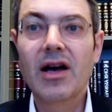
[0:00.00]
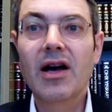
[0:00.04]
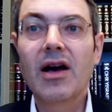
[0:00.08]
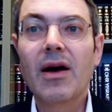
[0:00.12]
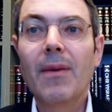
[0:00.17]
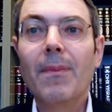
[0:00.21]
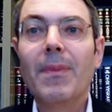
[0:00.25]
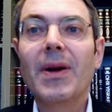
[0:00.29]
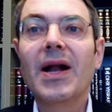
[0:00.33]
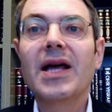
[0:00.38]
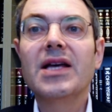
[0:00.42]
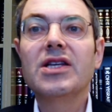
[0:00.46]
a
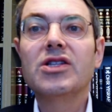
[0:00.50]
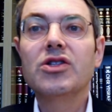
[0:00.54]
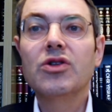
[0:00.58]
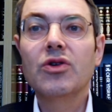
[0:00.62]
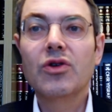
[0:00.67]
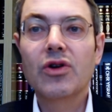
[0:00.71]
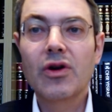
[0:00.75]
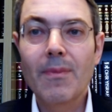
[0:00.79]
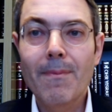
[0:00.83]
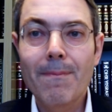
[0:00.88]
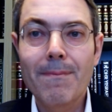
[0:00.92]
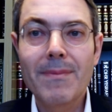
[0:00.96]
place you
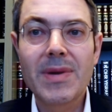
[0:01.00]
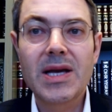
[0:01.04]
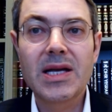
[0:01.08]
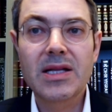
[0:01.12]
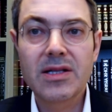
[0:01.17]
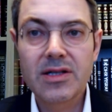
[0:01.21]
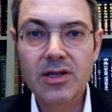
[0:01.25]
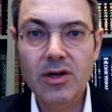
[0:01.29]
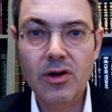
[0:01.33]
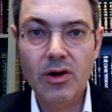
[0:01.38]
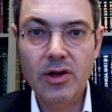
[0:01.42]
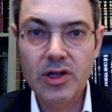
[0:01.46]
can
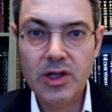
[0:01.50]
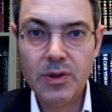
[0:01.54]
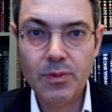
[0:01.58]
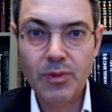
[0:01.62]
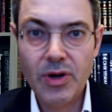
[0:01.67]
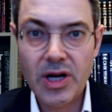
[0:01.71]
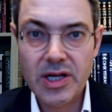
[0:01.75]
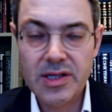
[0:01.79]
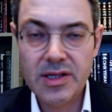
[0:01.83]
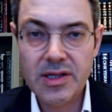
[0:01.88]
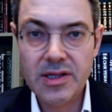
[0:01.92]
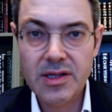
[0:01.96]
meet God's
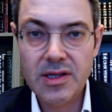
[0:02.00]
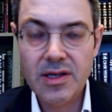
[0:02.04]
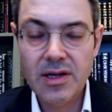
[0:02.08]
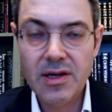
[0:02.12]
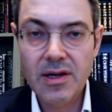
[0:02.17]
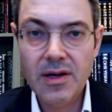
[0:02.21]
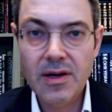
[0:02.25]
presence.